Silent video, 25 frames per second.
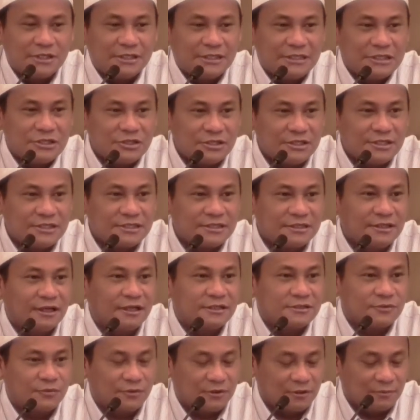initially
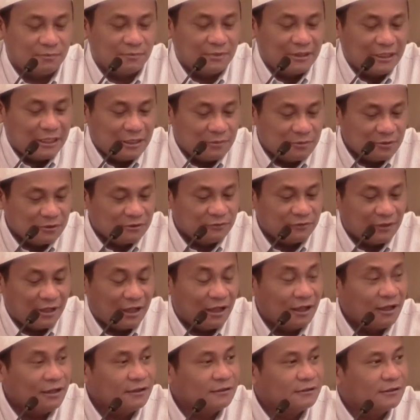starts with a malleable
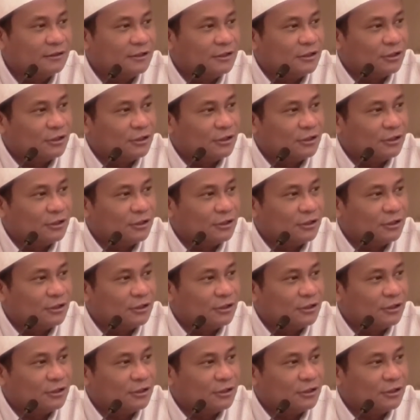heart,